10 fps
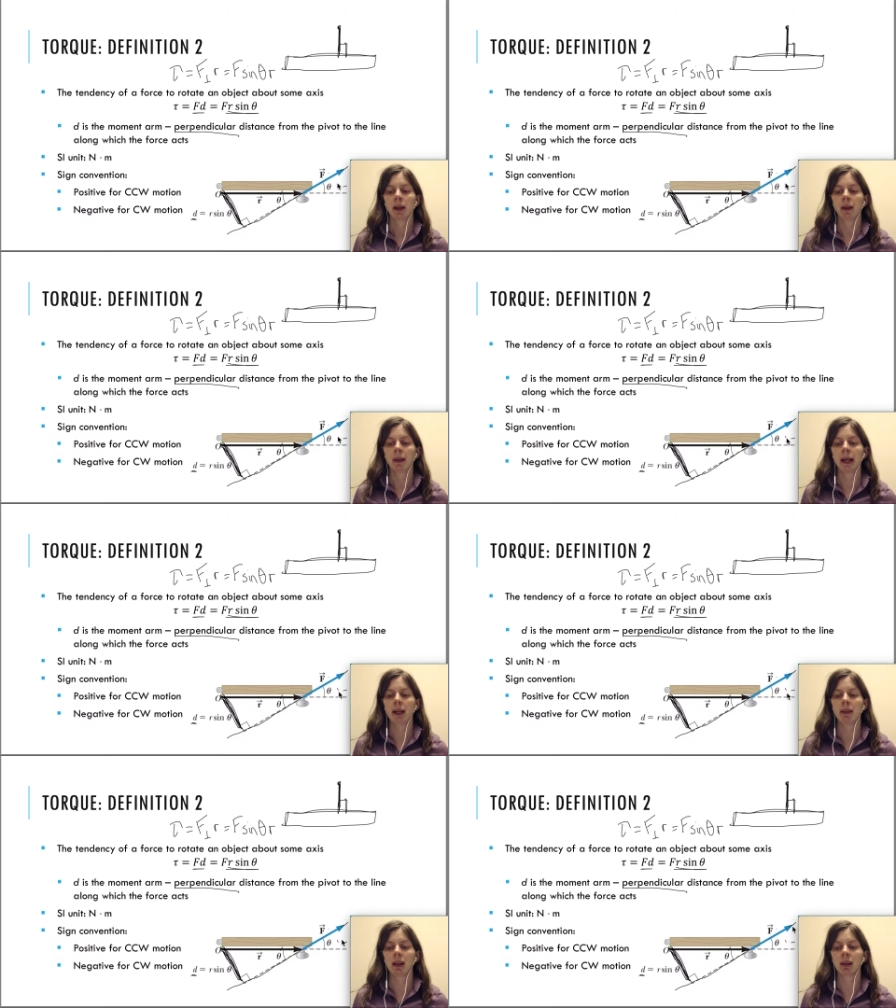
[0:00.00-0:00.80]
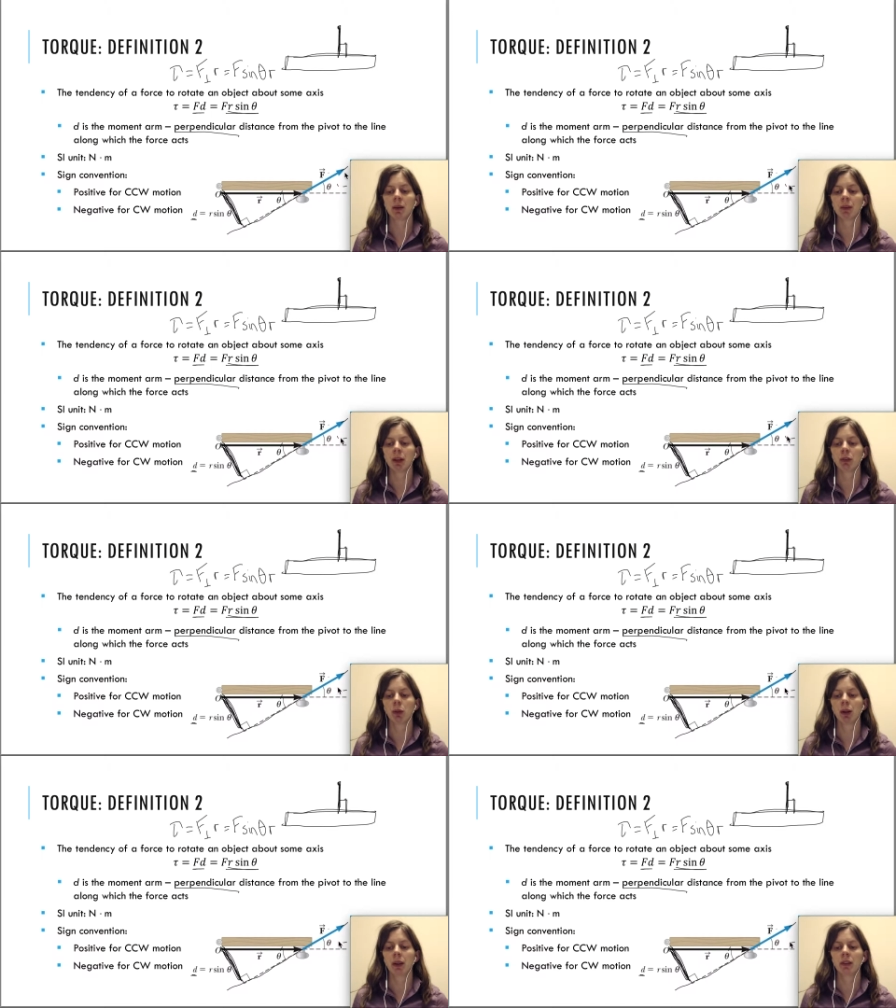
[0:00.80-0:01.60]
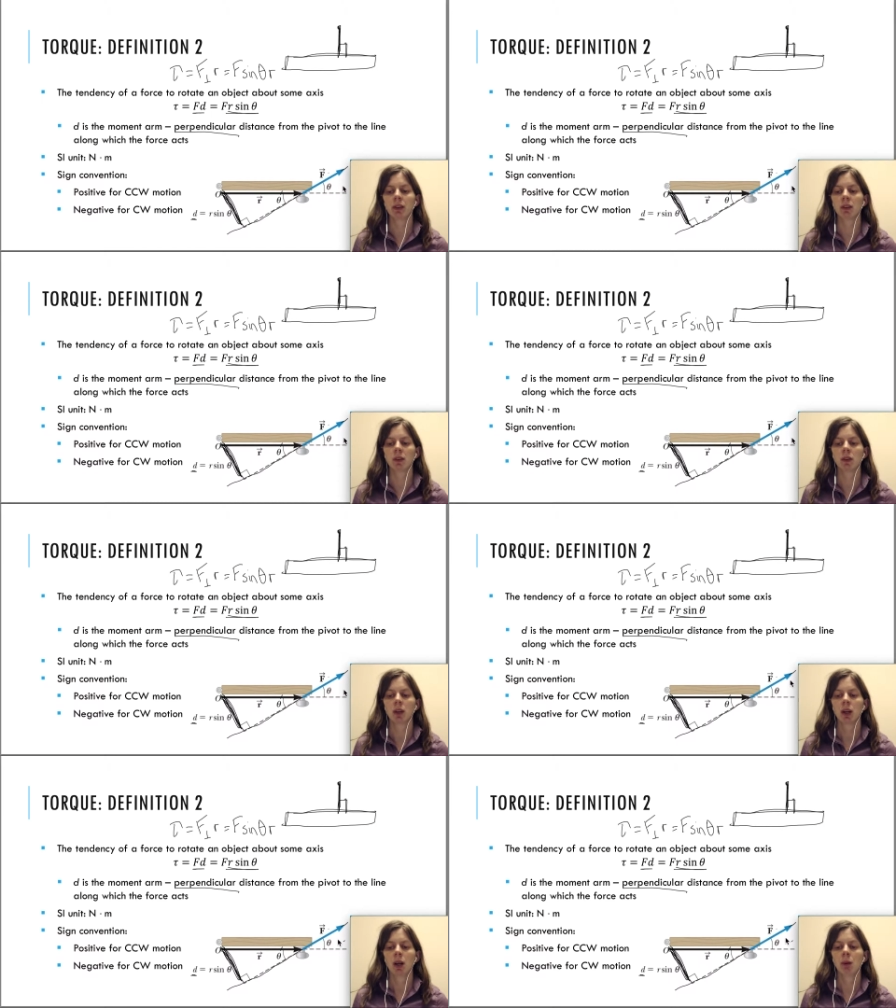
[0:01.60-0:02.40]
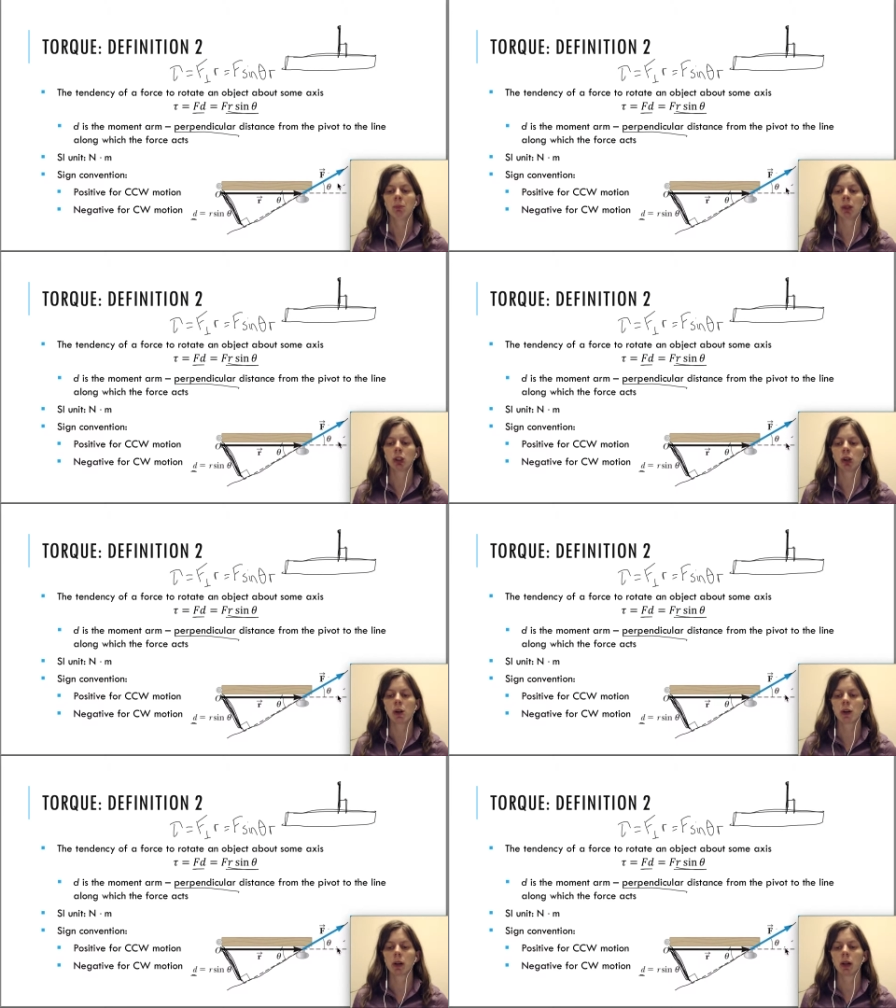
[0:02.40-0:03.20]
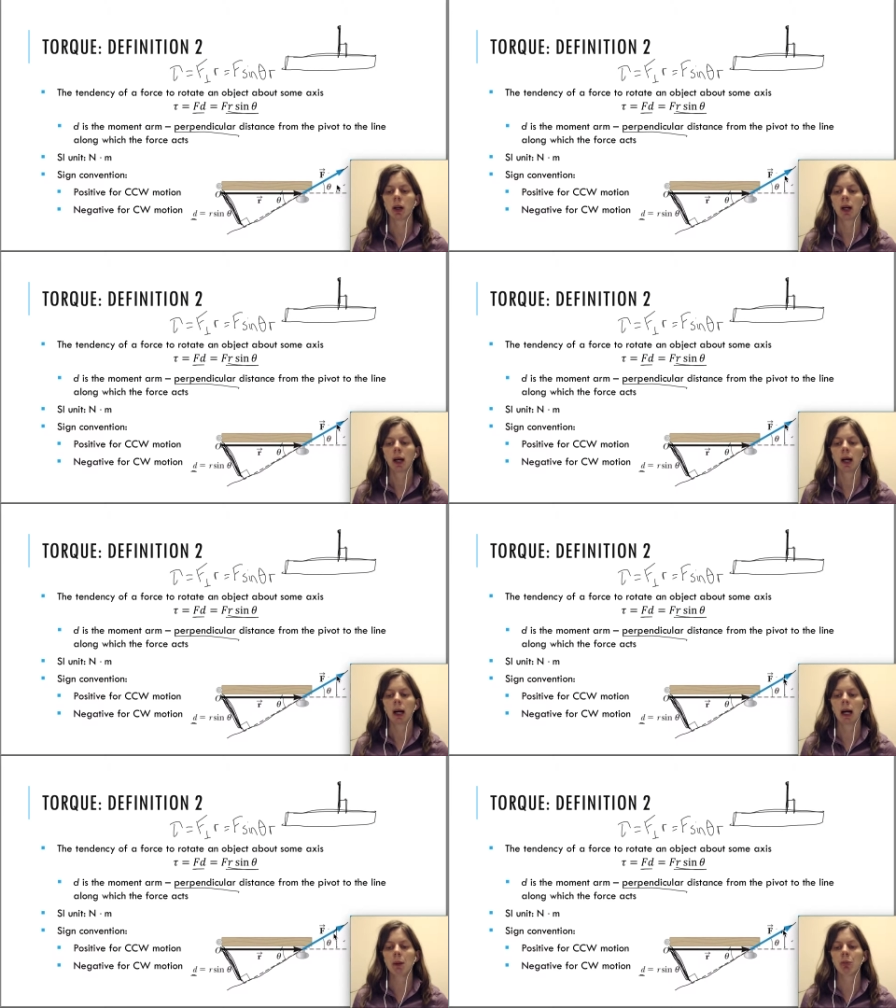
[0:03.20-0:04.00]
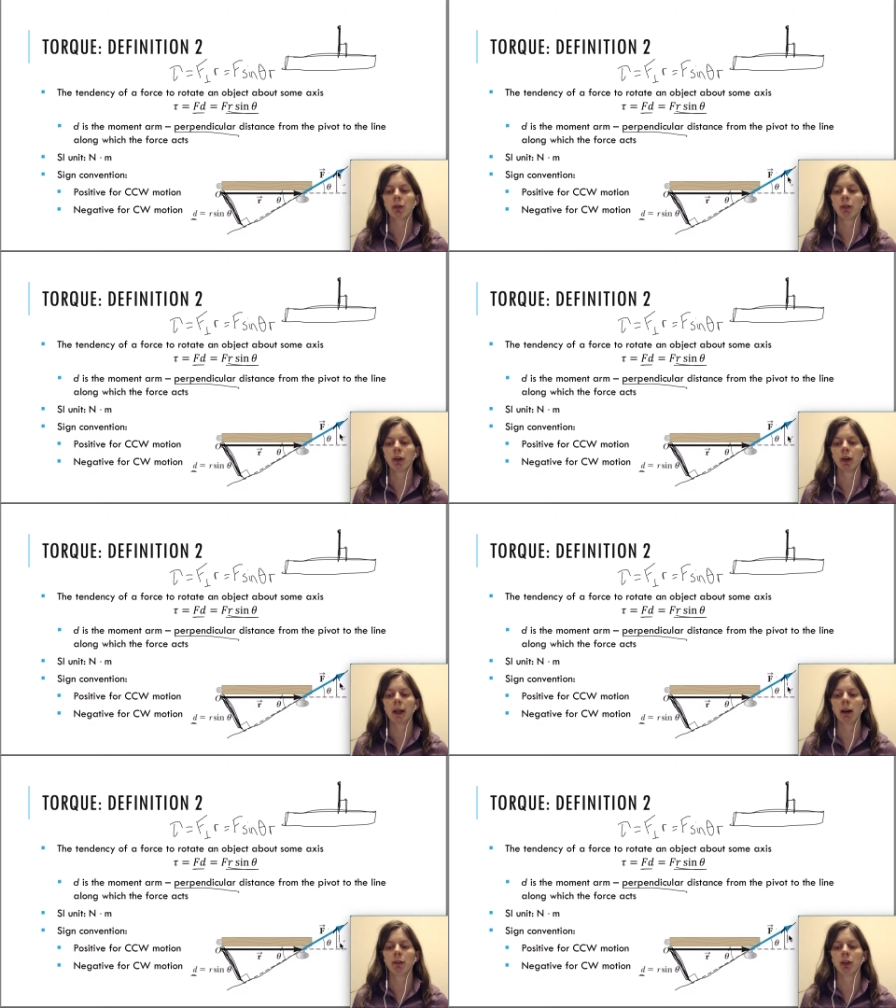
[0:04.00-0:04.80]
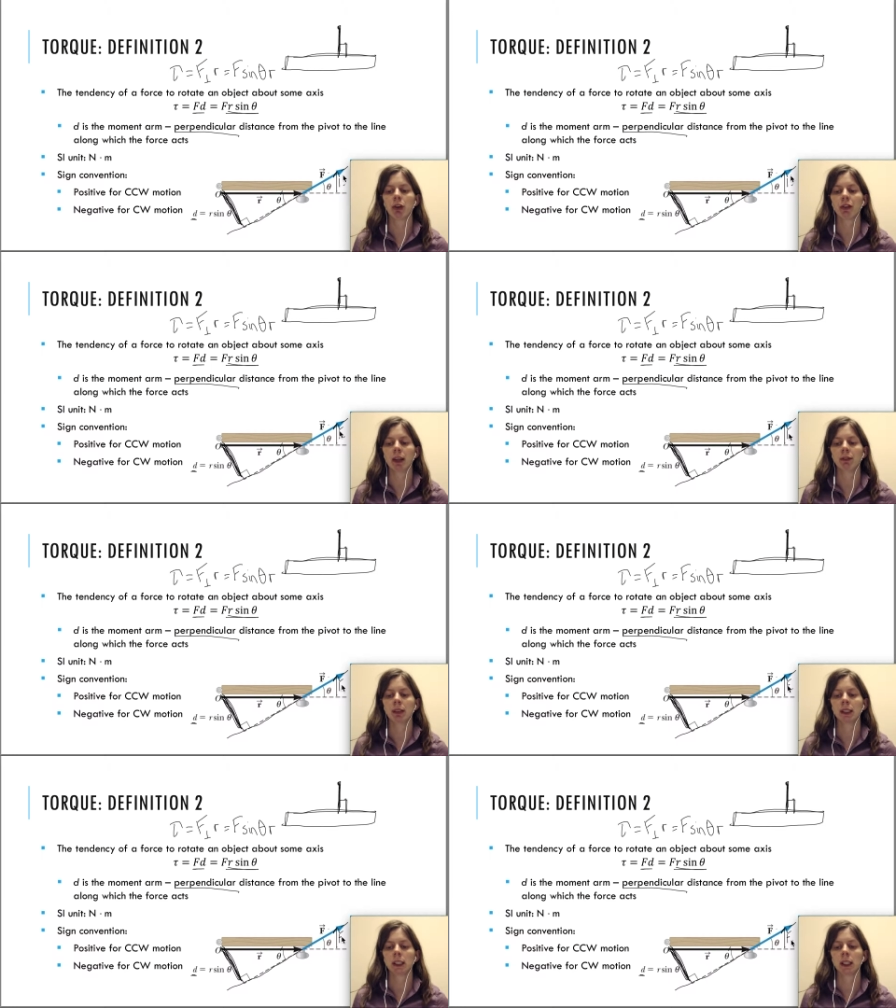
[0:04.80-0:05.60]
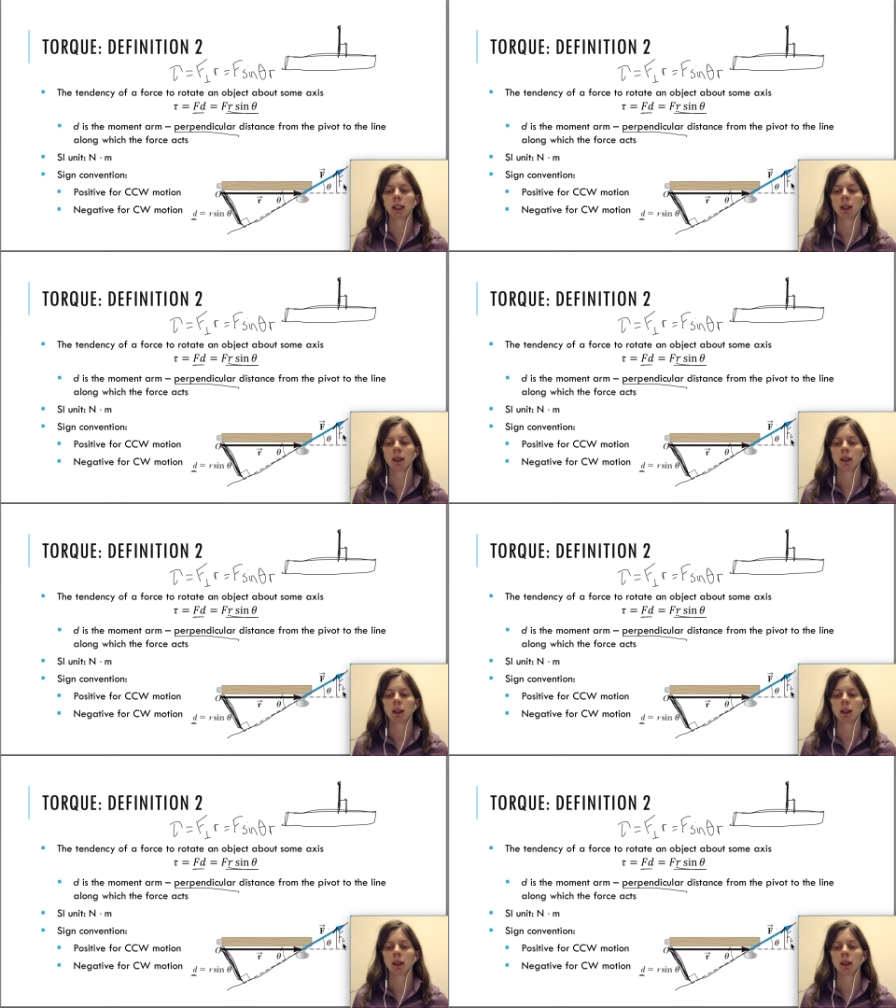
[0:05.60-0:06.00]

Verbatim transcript: they think to themselves, well, this is much harder. I prefer that first definition.